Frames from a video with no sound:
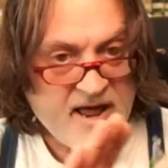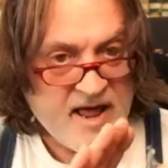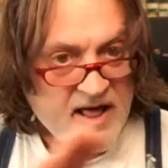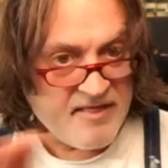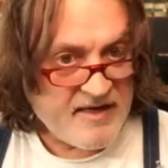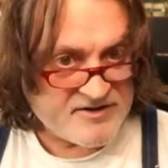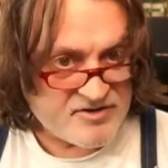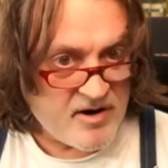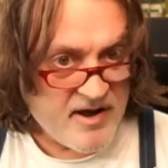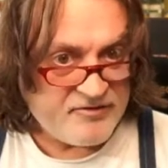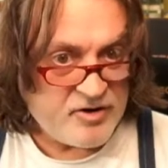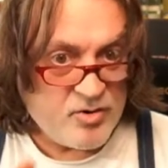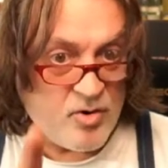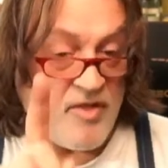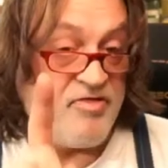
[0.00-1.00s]
That's all I have to
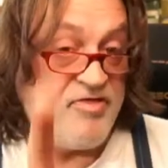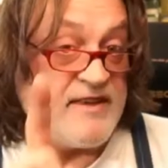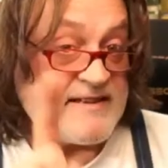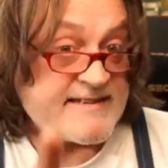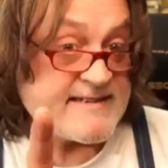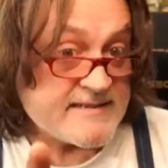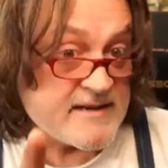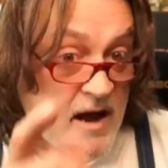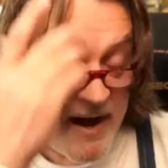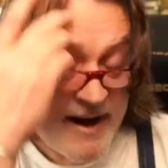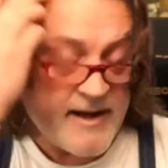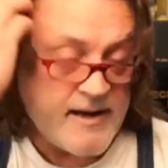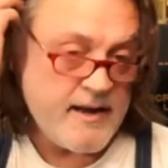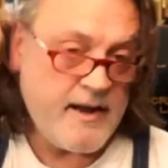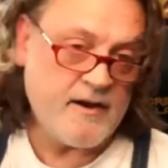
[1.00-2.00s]
do on this side,
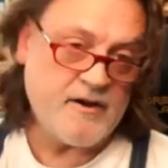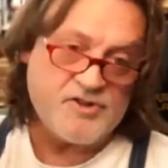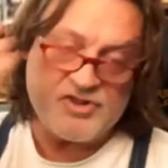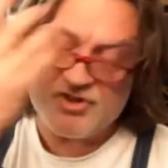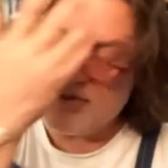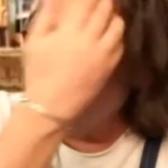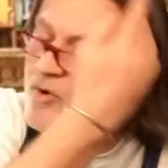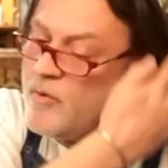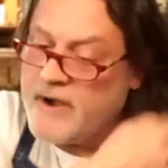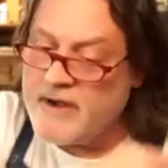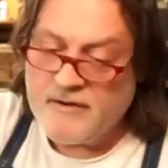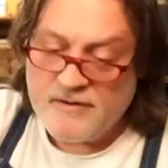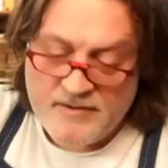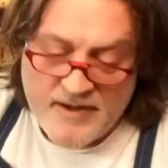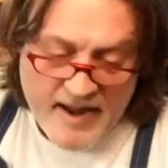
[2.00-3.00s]
and I'll show you what I
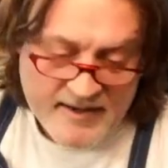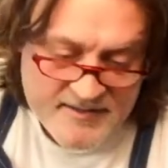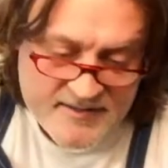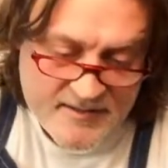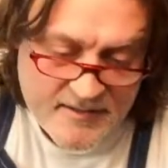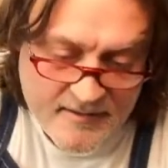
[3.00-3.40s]
do next.